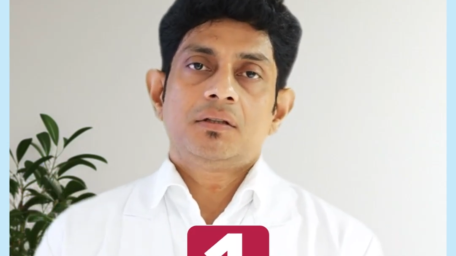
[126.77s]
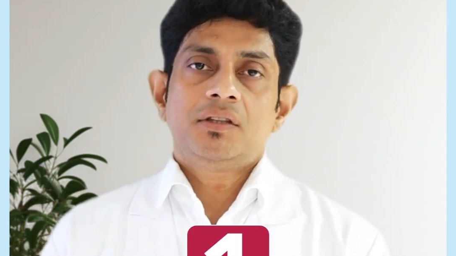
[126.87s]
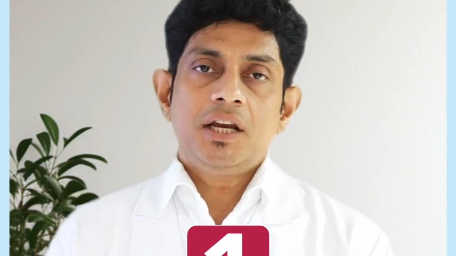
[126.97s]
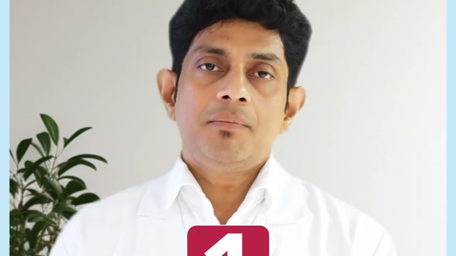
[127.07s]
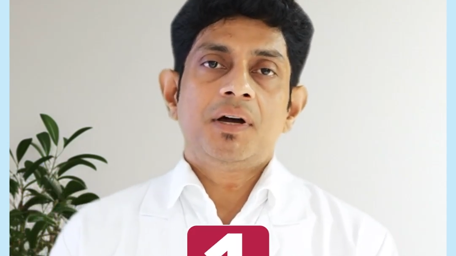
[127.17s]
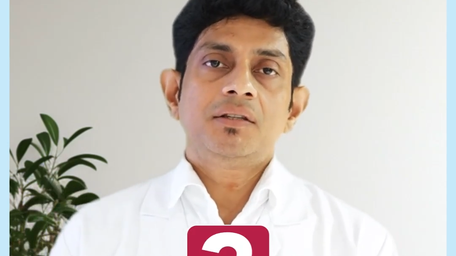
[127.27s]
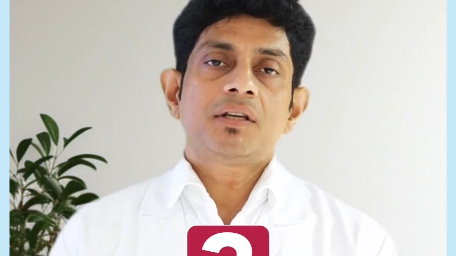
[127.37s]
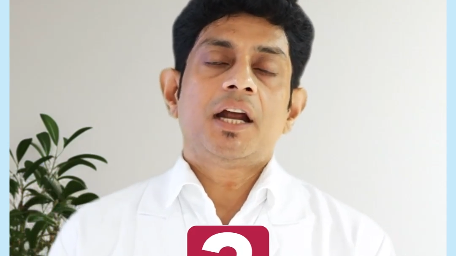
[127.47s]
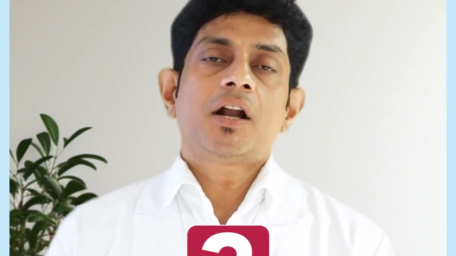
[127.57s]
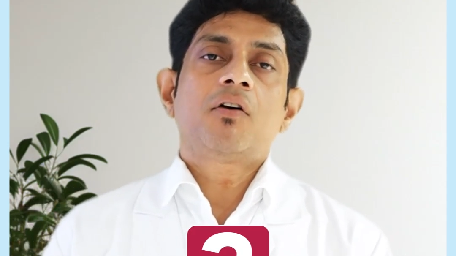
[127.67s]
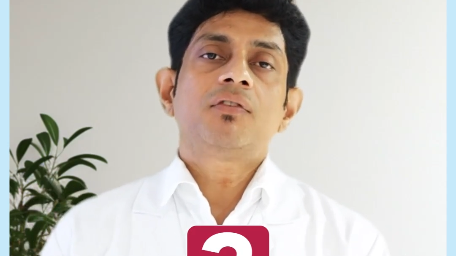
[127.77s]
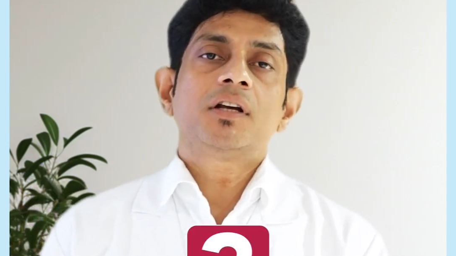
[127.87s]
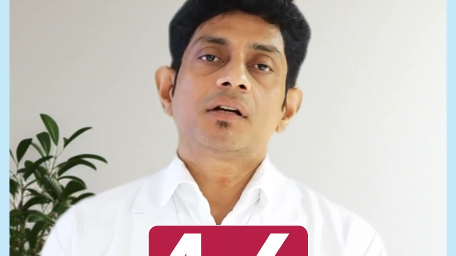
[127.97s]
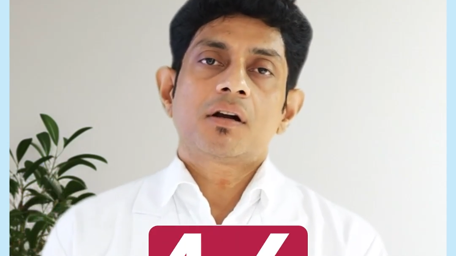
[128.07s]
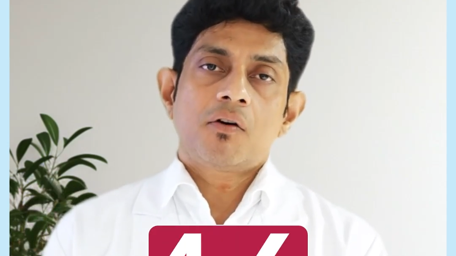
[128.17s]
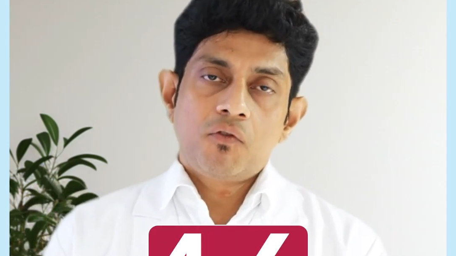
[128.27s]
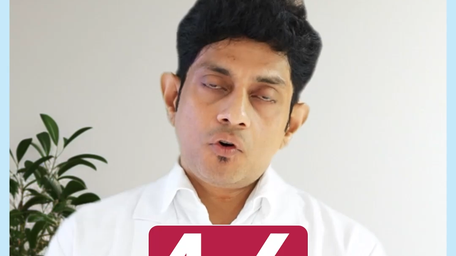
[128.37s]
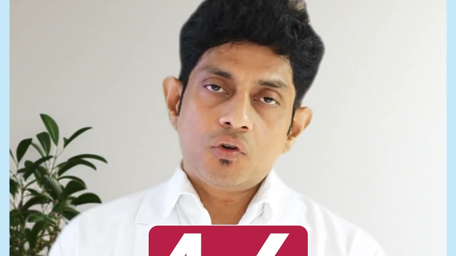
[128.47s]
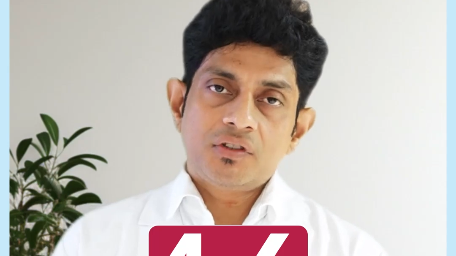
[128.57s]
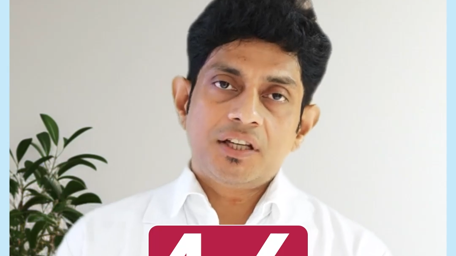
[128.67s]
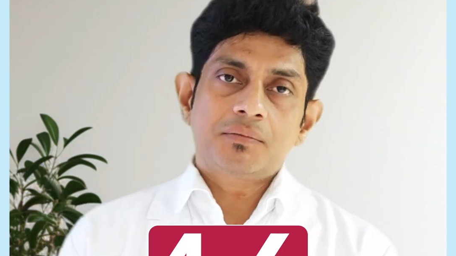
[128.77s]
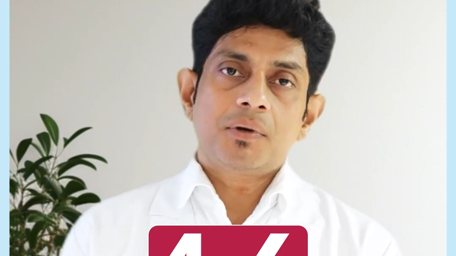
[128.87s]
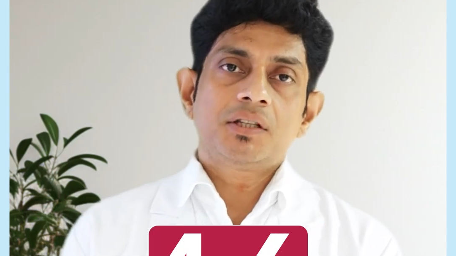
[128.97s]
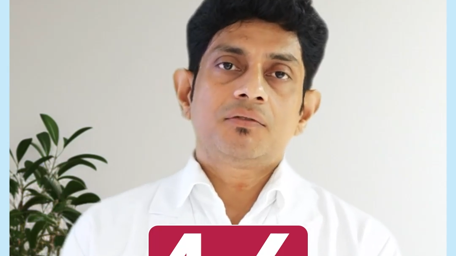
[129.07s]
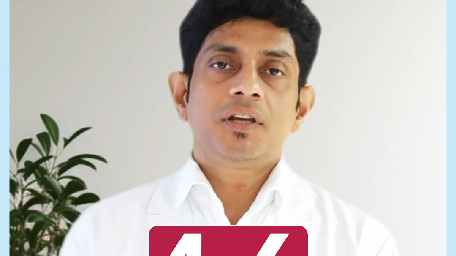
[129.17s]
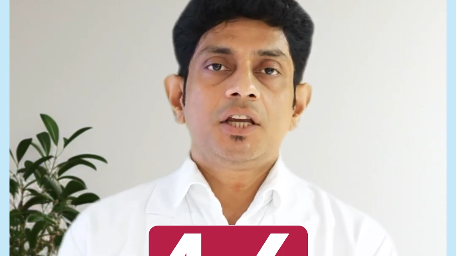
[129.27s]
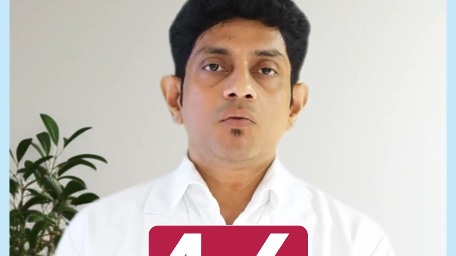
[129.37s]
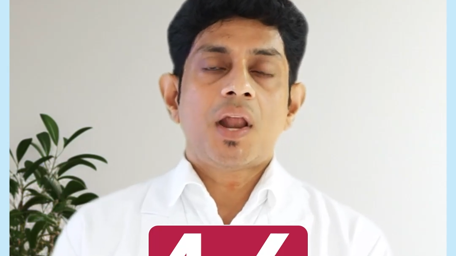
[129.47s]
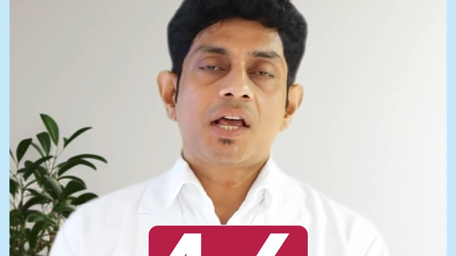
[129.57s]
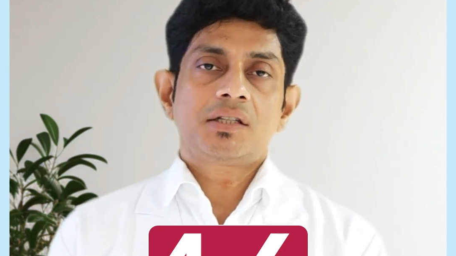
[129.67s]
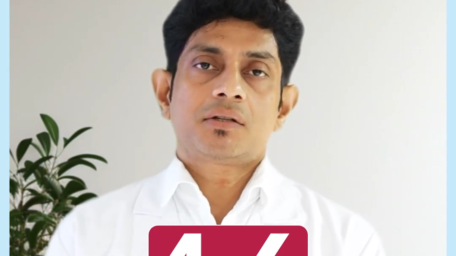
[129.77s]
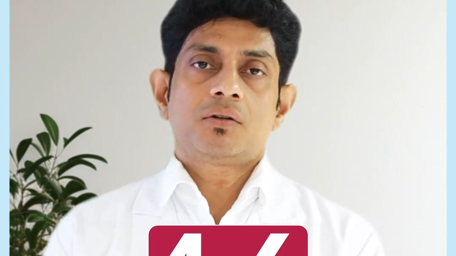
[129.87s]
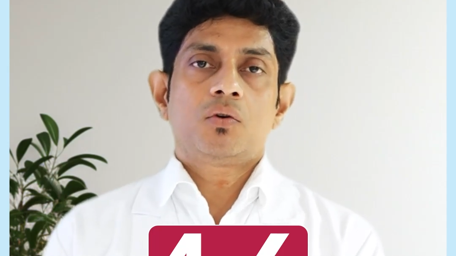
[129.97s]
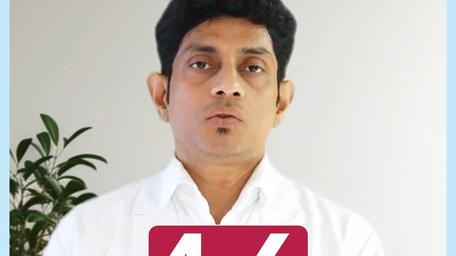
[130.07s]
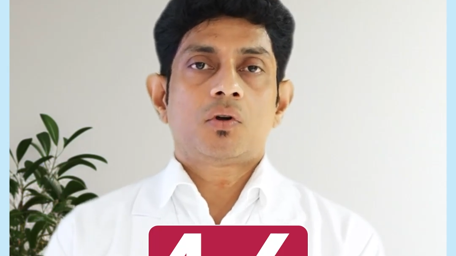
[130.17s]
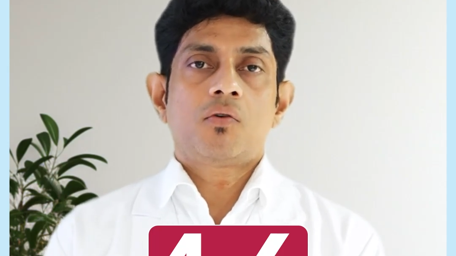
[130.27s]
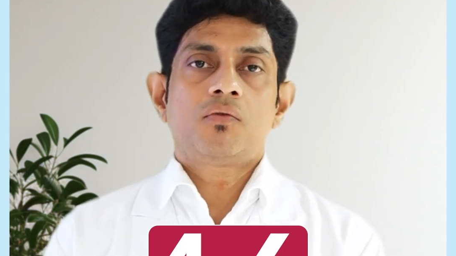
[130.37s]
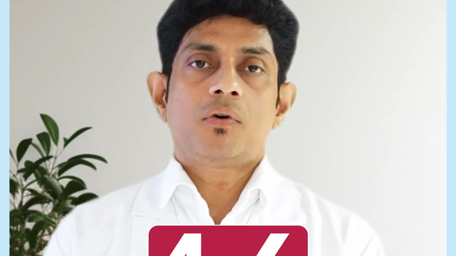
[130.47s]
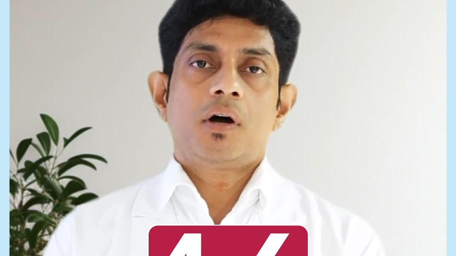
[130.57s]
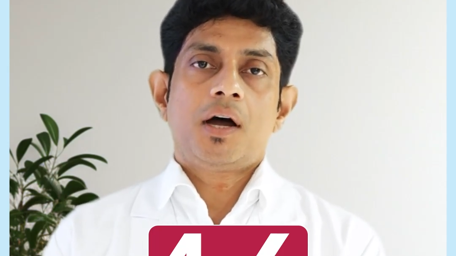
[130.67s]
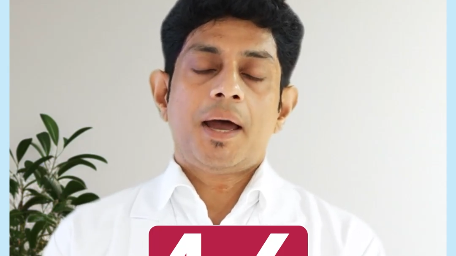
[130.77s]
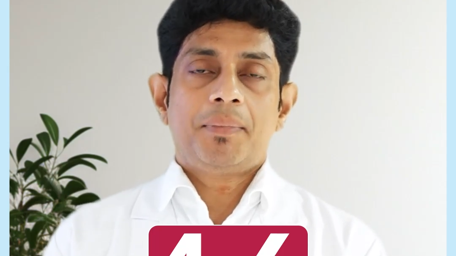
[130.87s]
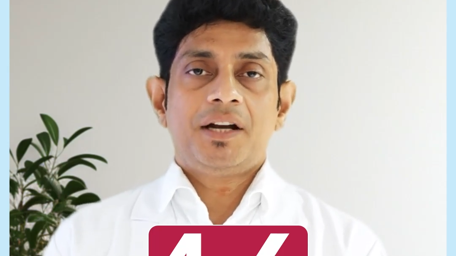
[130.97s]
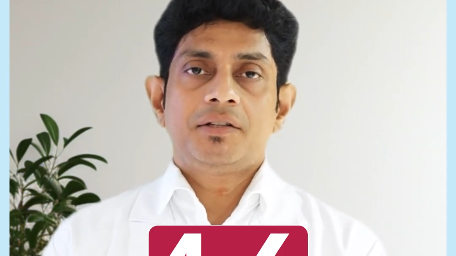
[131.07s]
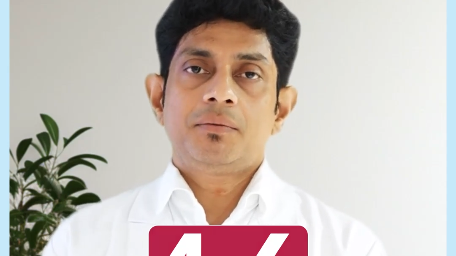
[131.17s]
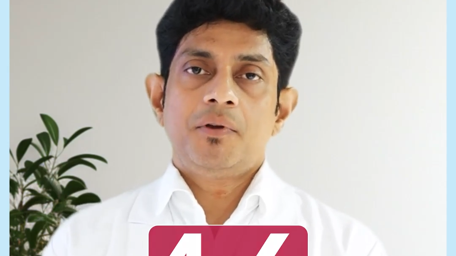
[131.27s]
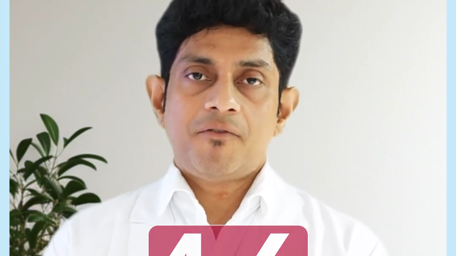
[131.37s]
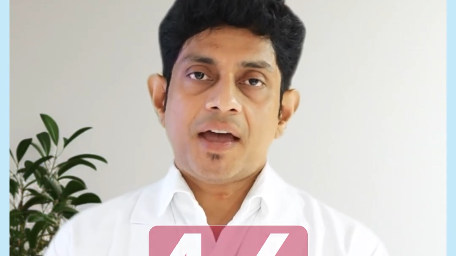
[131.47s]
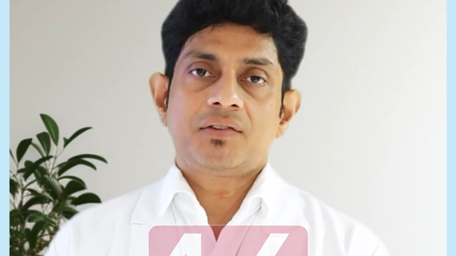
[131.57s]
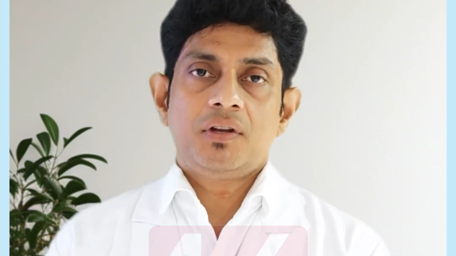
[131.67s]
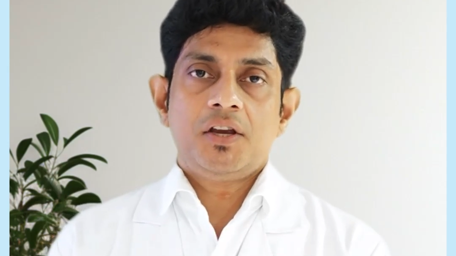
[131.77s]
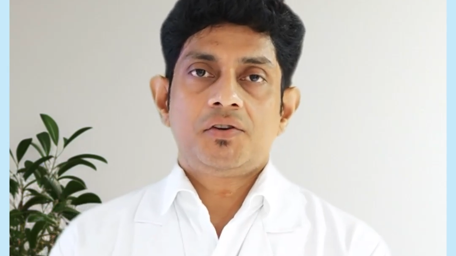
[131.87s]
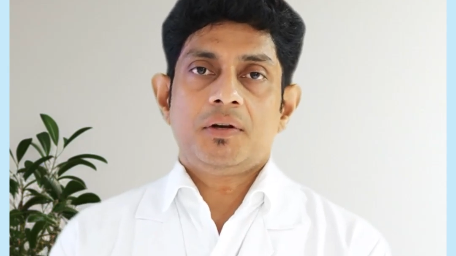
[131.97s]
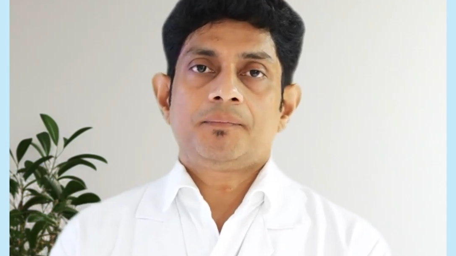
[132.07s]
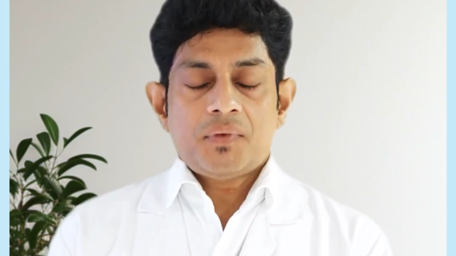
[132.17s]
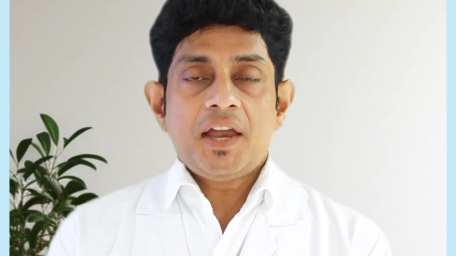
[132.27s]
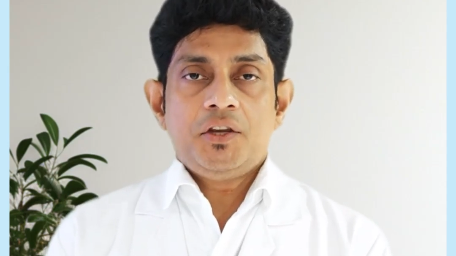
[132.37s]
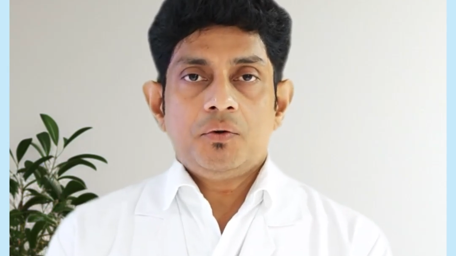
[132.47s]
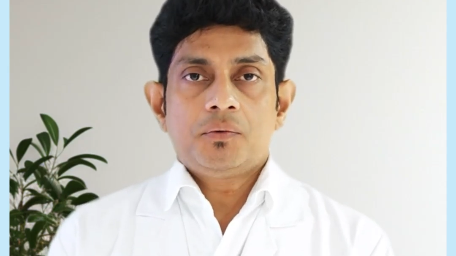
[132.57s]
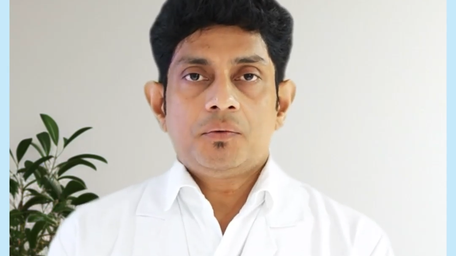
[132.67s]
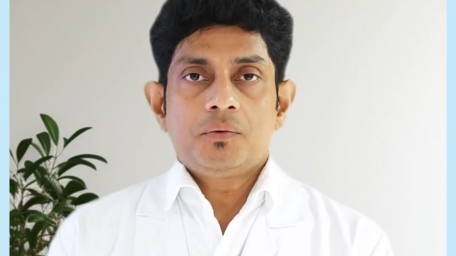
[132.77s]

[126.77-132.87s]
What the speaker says: 3 months, and after 4 to 6 months, we give last dose of hepatitis B vaccination. Thank you.